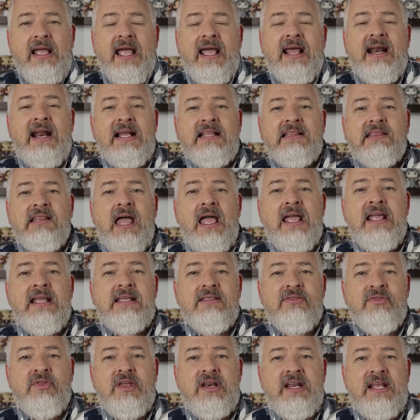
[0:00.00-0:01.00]
And I
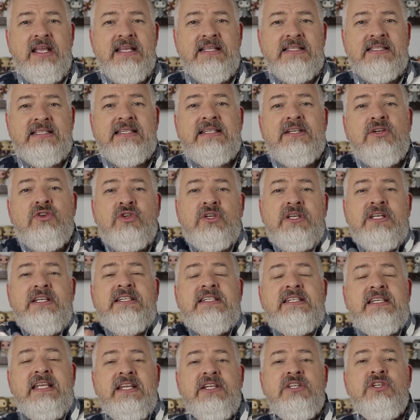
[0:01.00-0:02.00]
like that it still
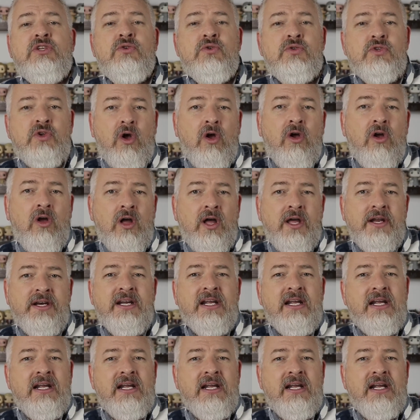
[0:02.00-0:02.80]
continues on.